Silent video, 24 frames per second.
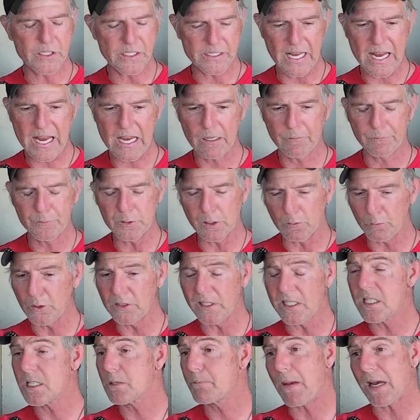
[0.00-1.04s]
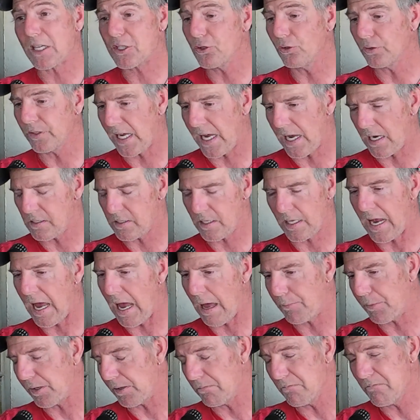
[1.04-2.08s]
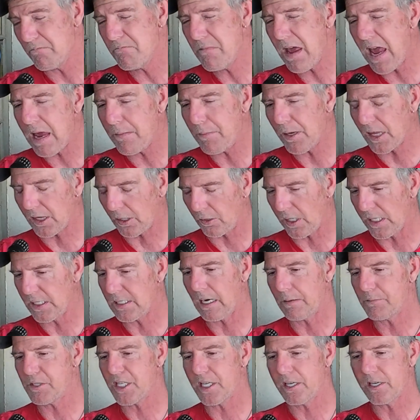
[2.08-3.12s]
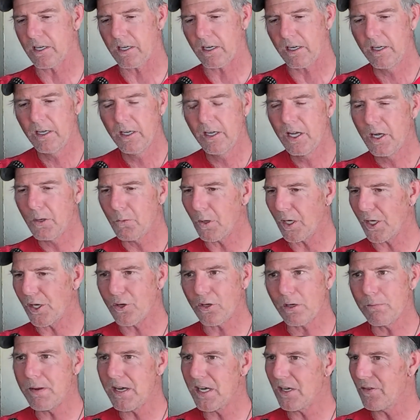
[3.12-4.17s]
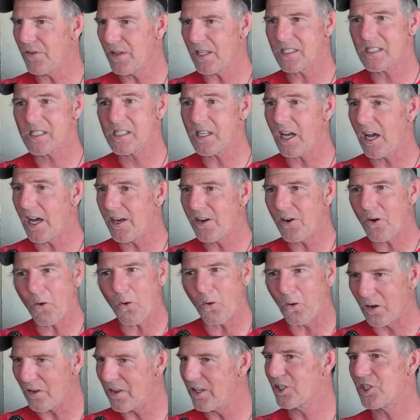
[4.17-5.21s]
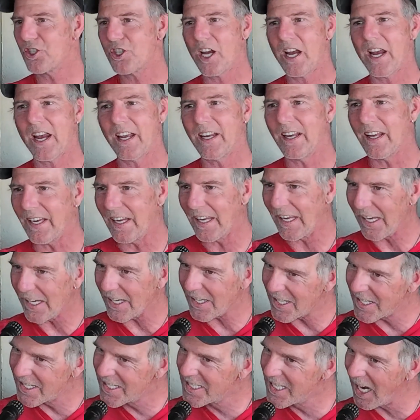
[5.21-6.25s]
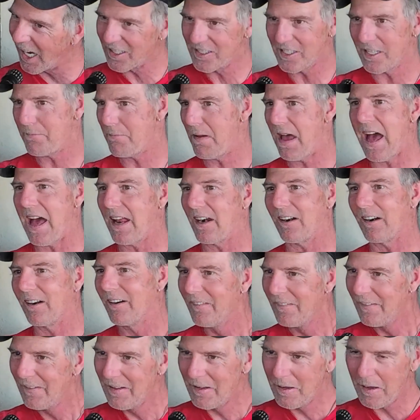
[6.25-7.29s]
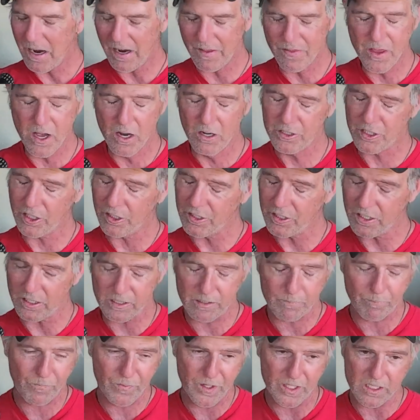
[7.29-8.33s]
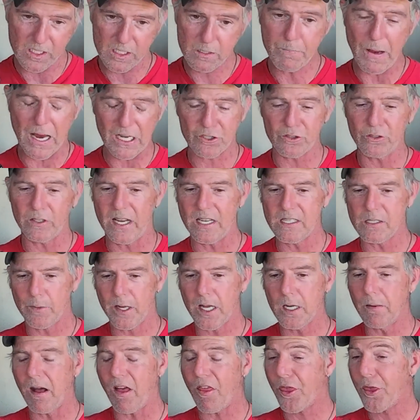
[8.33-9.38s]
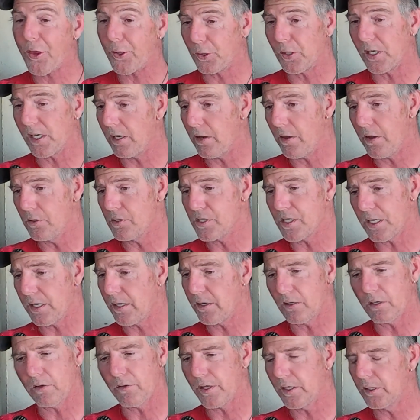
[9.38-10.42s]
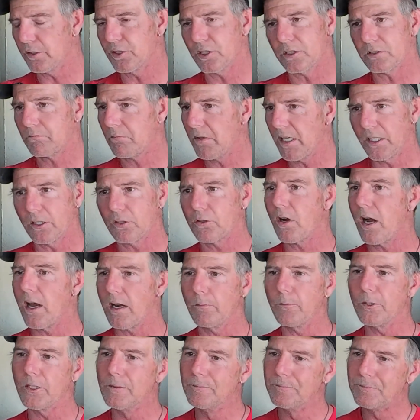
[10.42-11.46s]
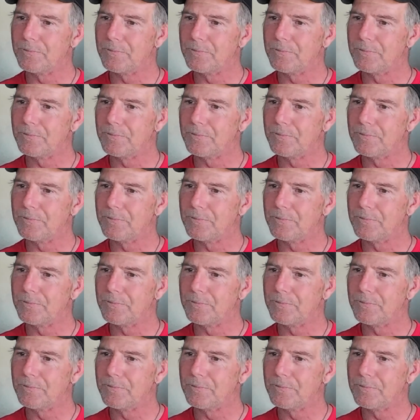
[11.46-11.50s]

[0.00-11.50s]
this handful of really special days that happen maybe 30 times a year where you can be in the sun or the shade and it doesn't matter. And those are just the special days. And we get about 30 of those a year that are just incredible.